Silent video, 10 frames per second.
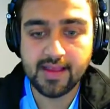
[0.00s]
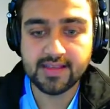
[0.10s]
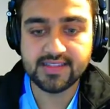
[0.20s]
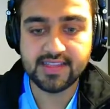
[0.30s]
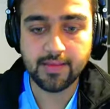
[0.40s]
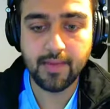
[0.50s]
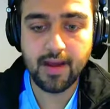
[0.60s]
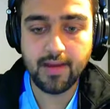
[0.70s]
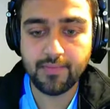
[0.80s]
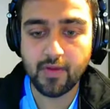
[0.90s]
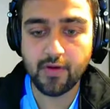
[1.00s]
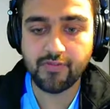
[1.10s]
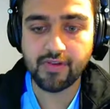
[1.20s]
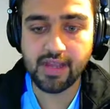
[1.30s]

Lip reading: sigma of